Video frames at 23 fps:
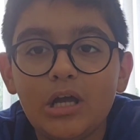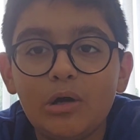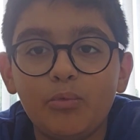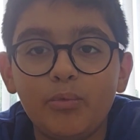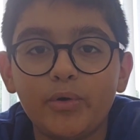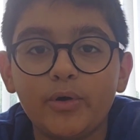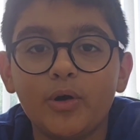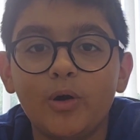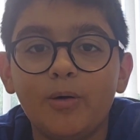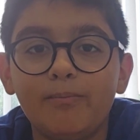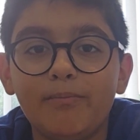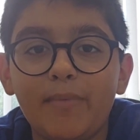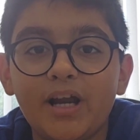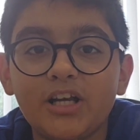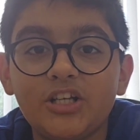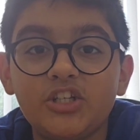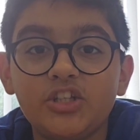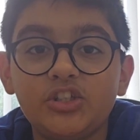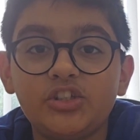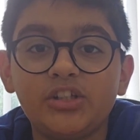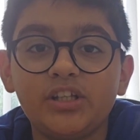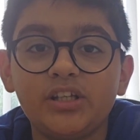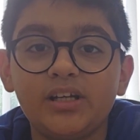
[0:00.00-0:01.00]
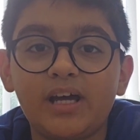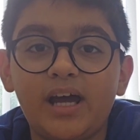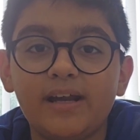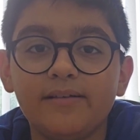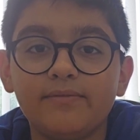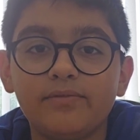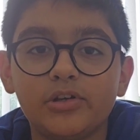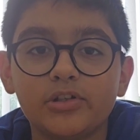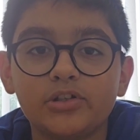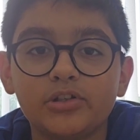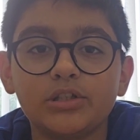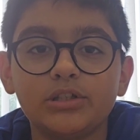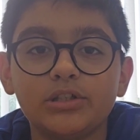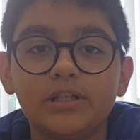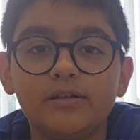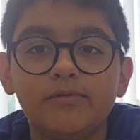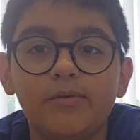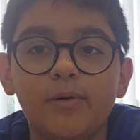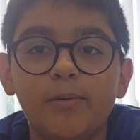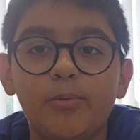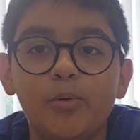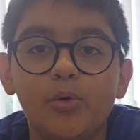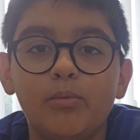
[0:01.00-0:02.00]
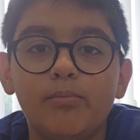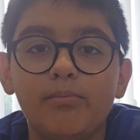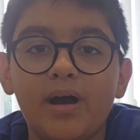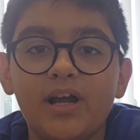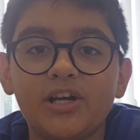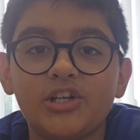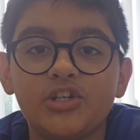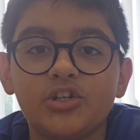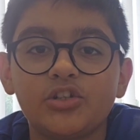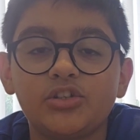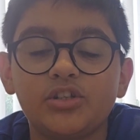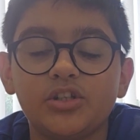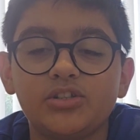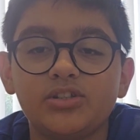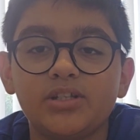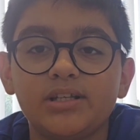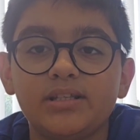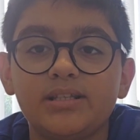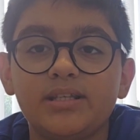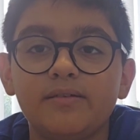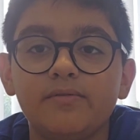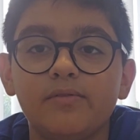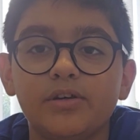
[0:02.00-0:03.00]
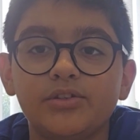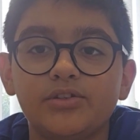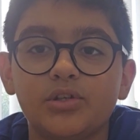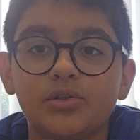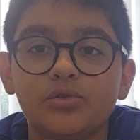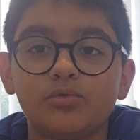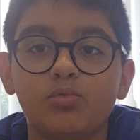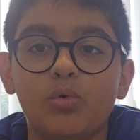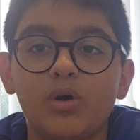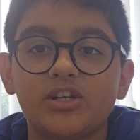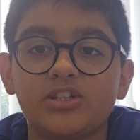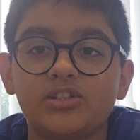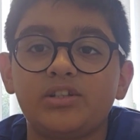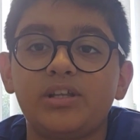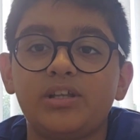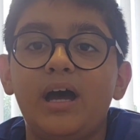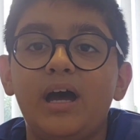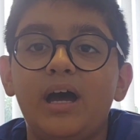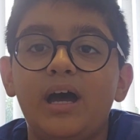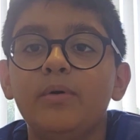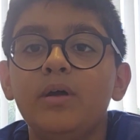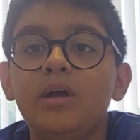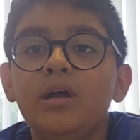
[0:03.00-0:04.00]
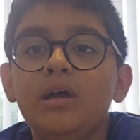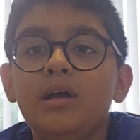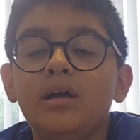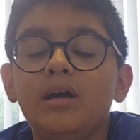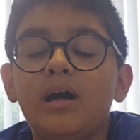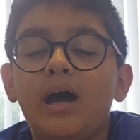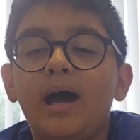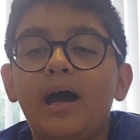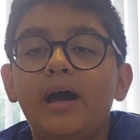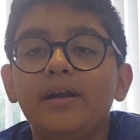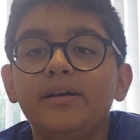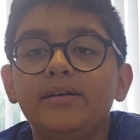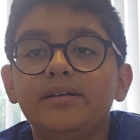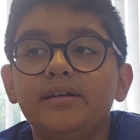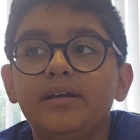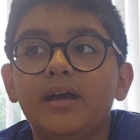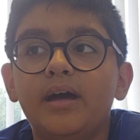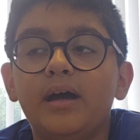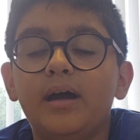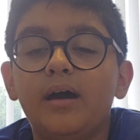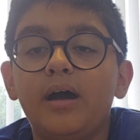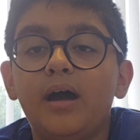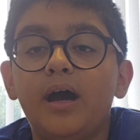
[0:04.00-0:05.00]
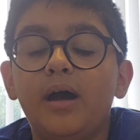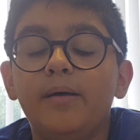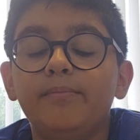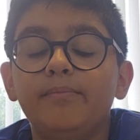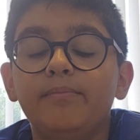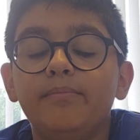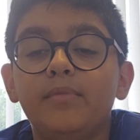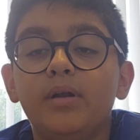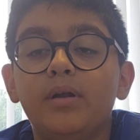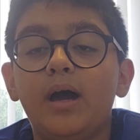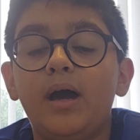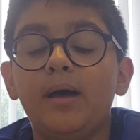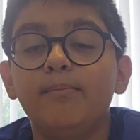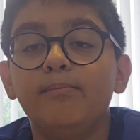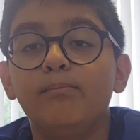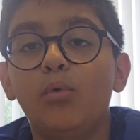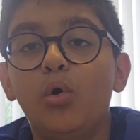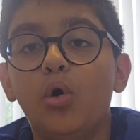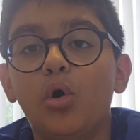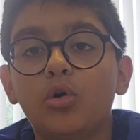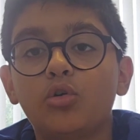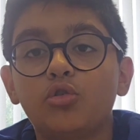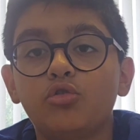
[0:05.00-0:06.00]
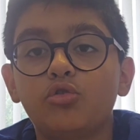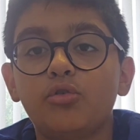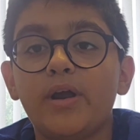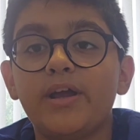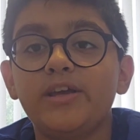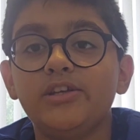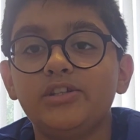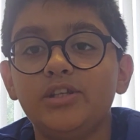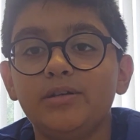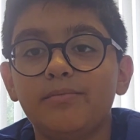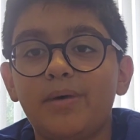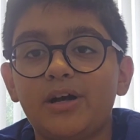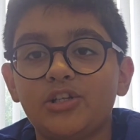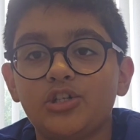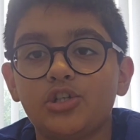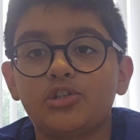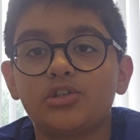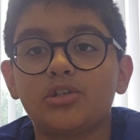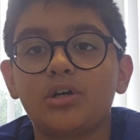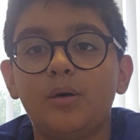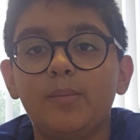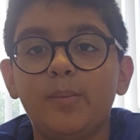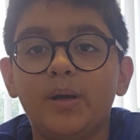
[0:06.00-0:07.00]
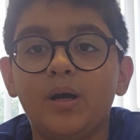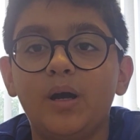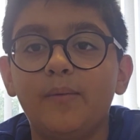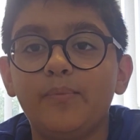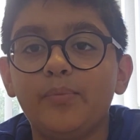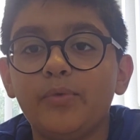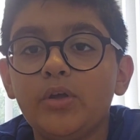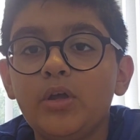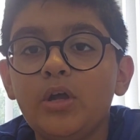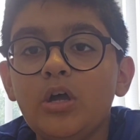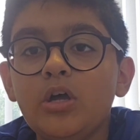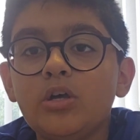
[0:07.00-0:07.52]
We got Manchester United versus Liverpool, Manchester City versus West Ham, and yeah, and more crazy matches coming up.